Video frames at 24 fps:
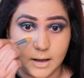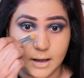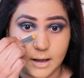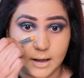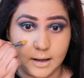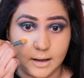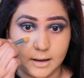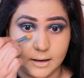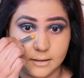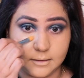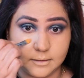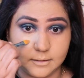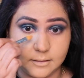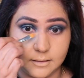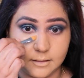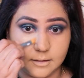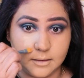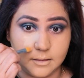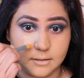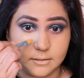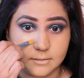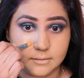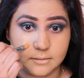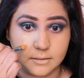add
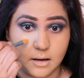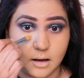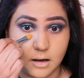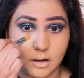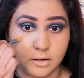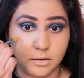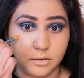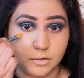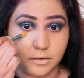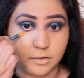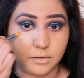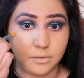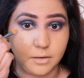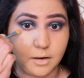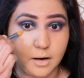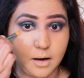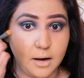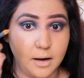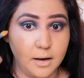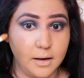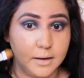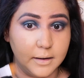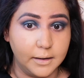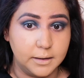this under
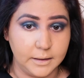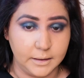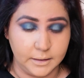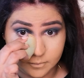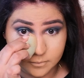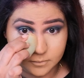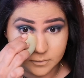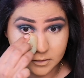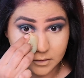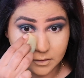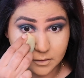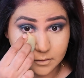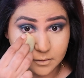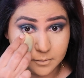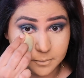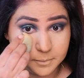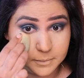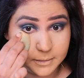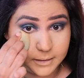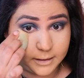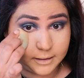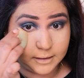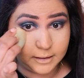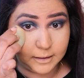eye, just
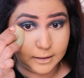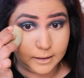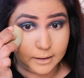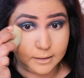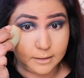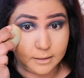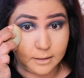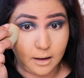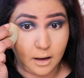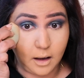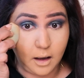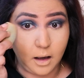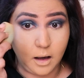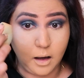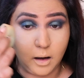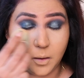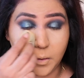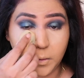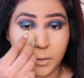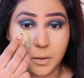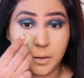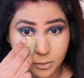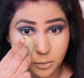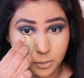blending it
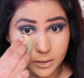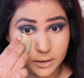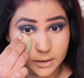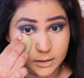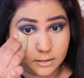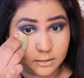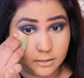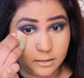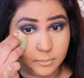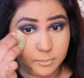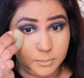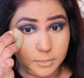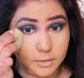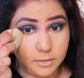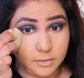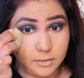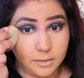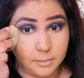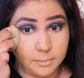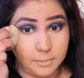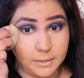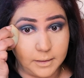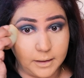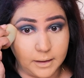out with the
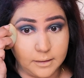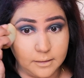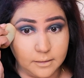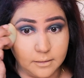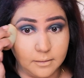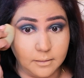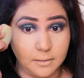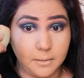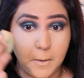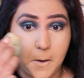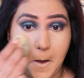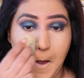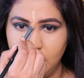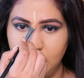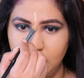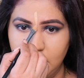beauty blender,